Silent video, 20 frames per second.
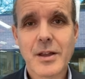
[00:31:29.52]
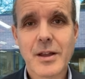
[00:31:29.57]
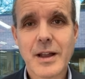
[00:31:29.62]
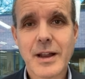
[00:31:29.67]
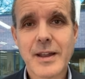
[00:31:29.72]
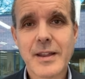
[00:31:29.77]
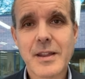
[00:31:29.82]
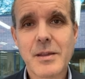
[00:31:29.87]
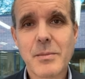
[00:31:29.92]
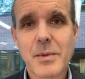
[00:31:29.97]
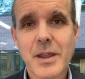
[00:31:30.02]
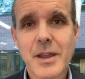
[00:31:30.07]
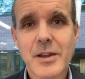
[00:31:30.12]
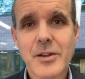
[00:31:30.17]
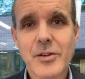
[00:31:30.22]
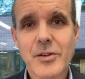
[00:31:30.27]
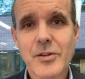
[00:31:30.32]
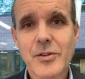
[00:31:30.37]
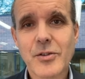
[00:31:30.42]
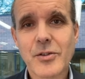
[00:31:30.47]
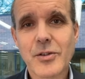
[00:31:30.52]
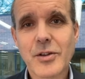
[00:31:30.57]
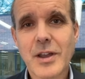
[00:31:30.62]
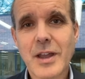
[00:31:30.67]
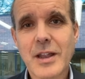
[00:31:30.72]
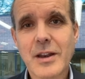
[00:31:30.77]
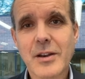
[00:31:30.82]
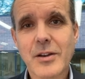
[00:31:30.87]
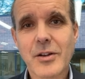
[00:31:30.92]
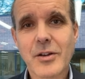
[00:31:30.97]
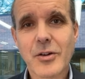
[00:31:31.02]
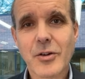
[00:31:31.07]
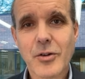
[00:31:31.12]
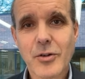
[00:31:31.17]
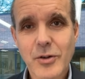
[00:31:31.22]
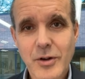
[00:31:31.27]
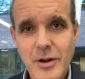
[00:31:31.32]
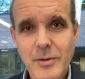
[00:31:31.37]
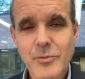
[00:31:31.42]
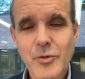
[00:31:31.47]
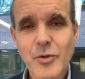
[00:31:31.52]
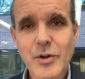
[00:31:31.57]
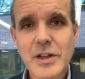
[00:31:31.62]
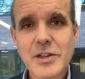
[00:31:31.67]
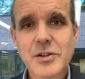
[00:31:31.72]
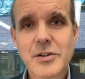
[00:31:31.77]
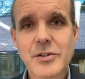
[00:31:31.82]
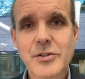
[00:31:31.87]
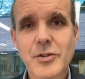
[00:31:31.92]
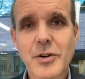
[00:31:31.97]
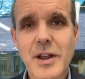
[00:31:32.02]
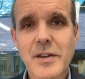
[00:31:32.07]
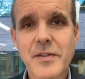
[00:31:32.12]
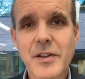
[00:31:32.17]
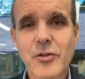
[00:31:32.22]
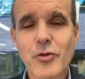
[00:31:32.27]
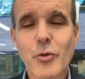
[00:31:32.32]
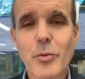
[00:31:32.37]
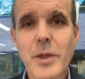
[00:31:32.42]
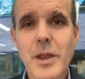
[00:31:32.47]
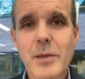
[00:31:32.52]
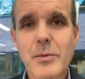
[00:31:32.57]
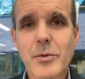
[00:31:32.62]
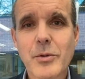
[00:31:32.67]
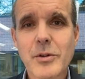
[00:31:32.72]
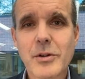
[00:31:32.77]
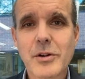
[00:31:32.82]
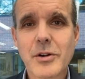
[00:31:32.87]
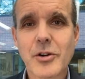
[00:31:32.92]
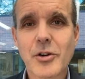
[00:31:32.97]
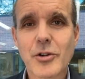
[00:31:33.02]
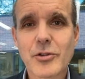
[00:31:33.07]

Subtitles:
academia and come to National Geographic to be able